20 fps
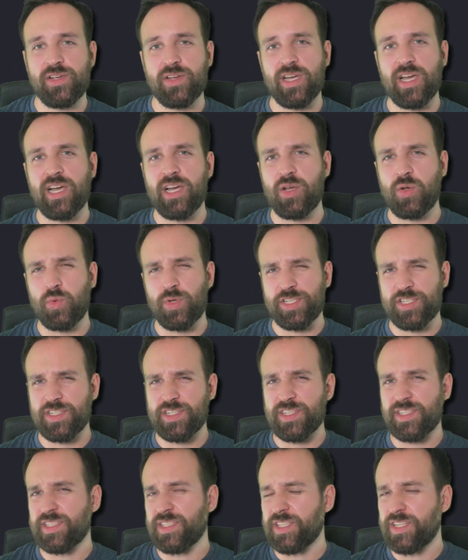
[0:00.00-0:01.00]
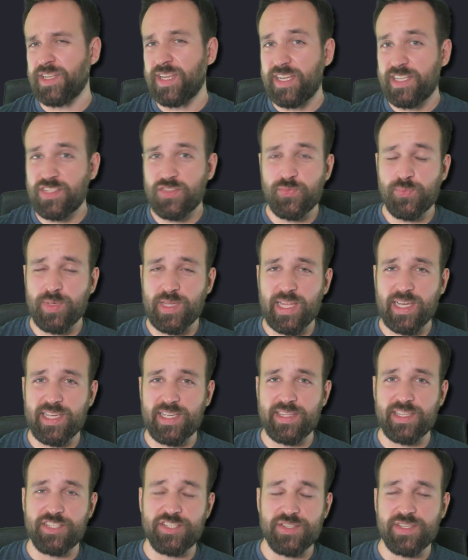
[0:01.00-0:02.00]
uh, which is a native
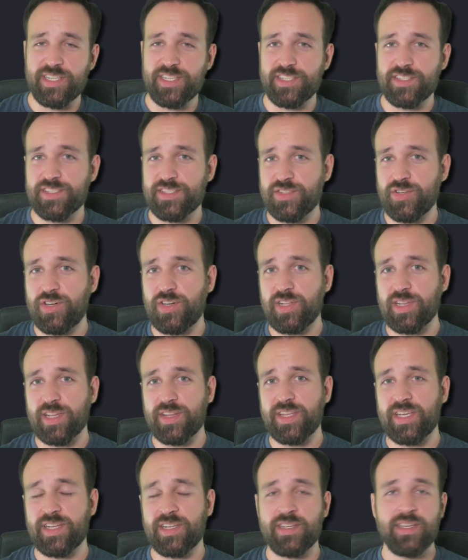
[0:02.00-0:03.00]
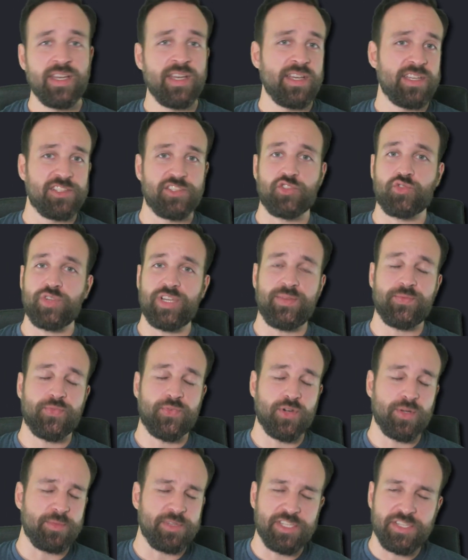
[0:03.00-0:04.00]
plugin that you can install and then stream
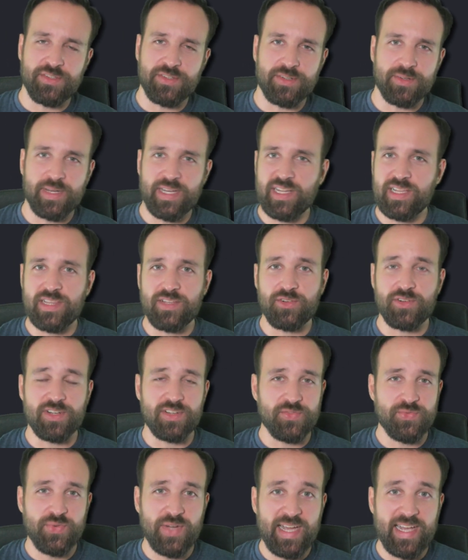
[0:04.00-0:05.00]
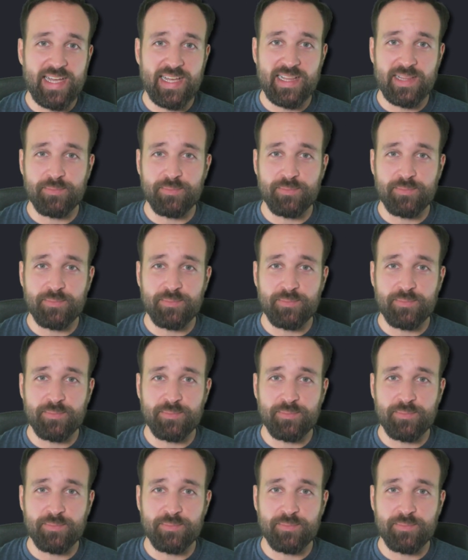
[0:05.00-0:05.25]
from a U R L or a file,